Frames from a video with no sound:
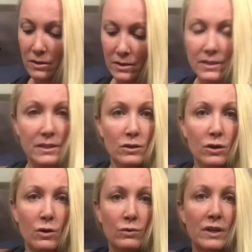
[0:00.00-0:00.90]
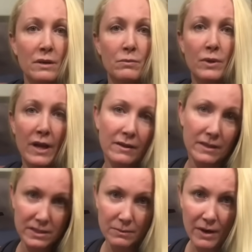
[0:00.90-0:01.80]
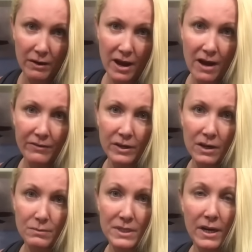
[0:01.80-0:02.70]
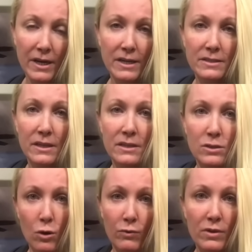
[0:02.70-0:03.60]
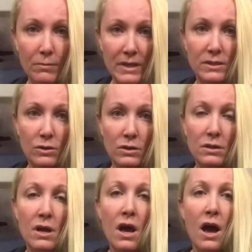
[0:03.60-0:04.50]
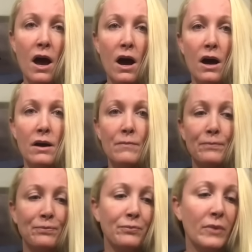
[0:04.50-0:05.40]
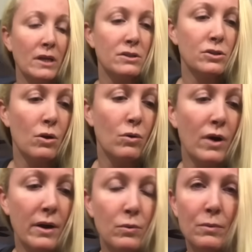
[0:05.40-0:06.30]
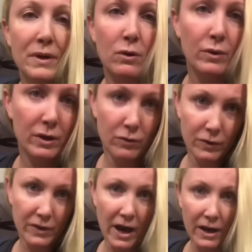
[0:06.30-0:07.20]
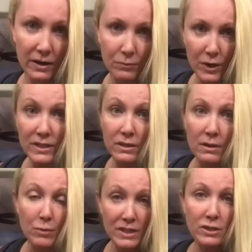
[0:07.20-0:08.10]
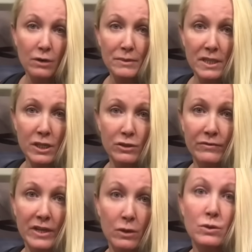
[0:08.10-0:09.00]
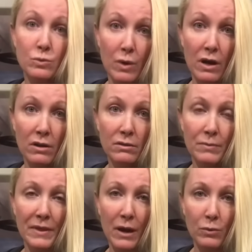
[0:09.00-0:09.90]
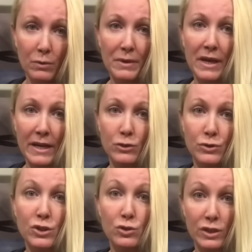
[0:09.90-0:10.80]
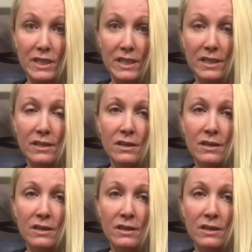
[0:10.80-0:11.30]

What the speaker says: silicone implant that's about a half a cup size that is over the muscle. So I will be going over that breast augmentation video as well, but that will be age restricted